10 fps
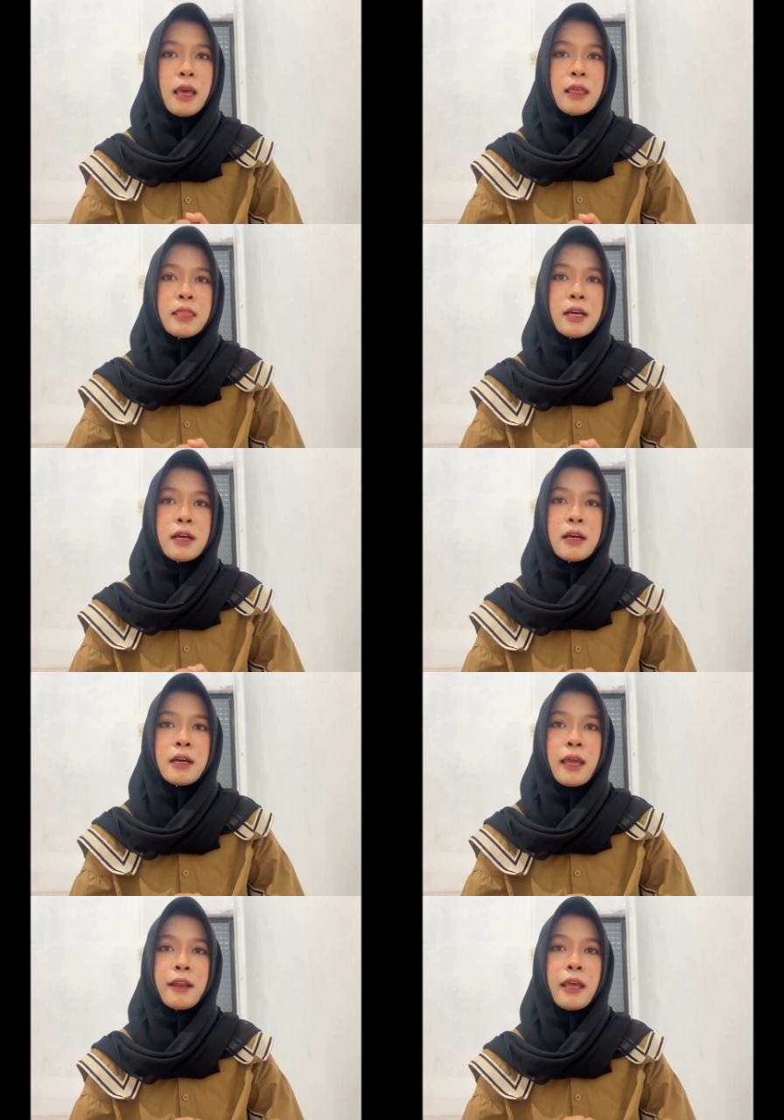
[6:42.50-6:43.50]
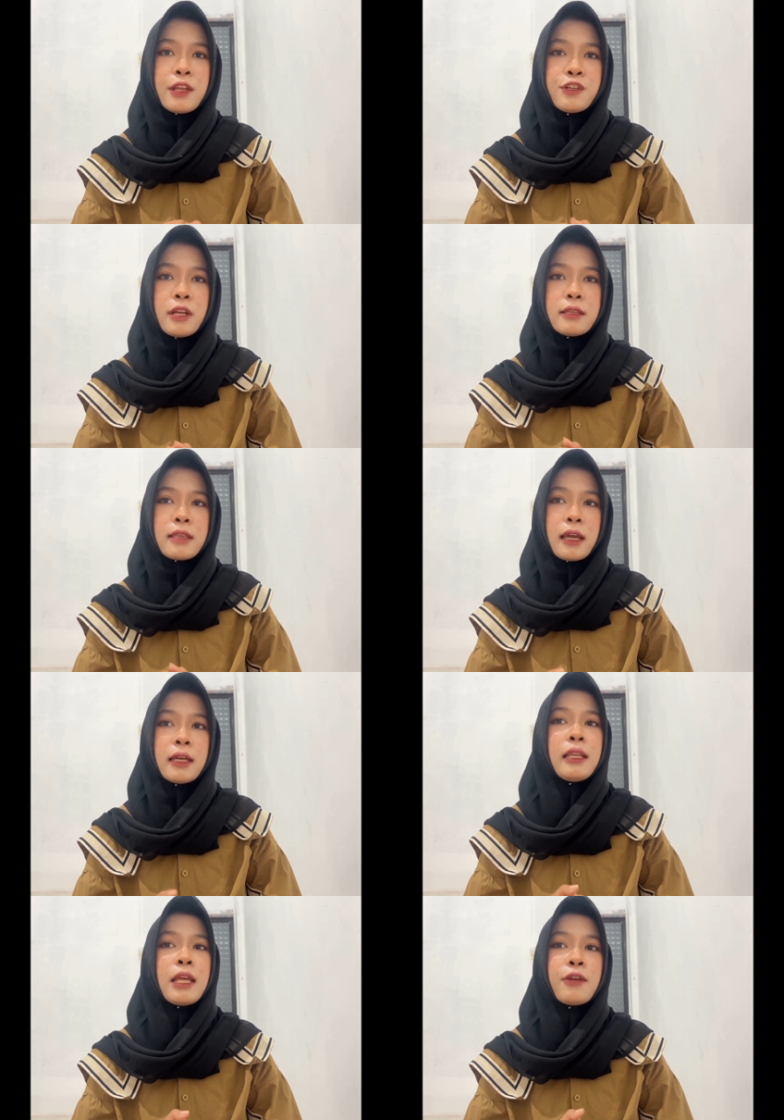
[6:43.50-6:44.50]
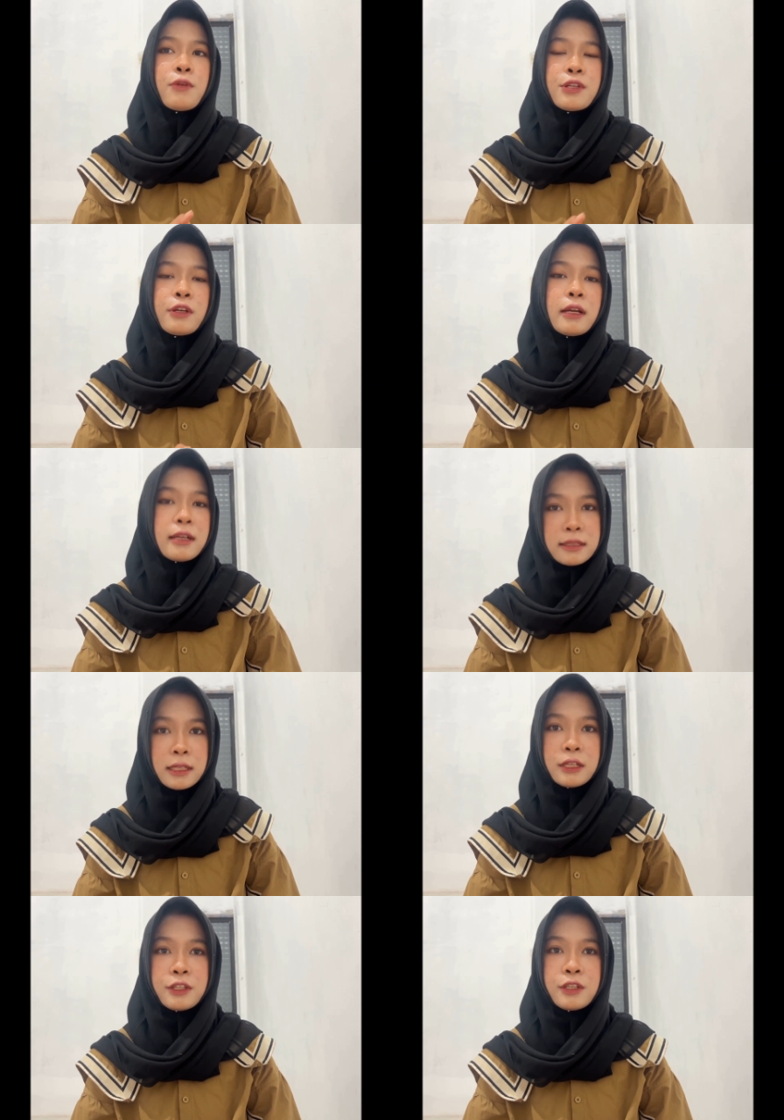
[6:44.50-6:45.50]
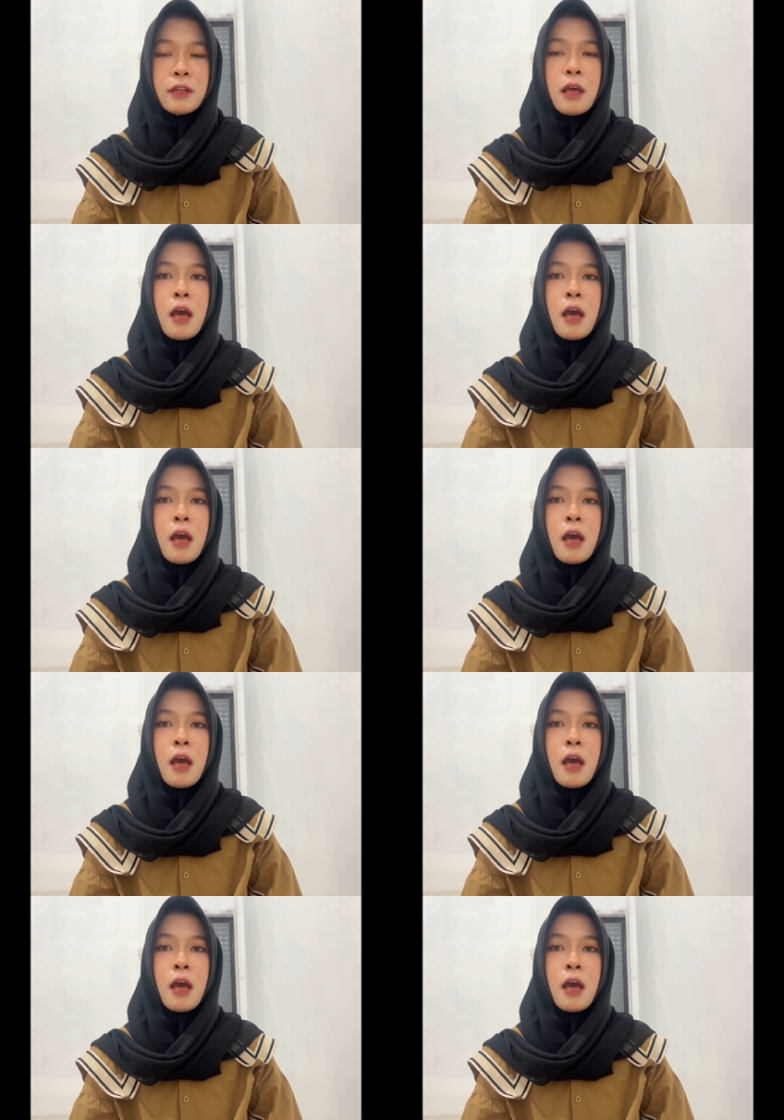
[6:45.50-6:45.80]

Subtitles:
the enhanced second language research.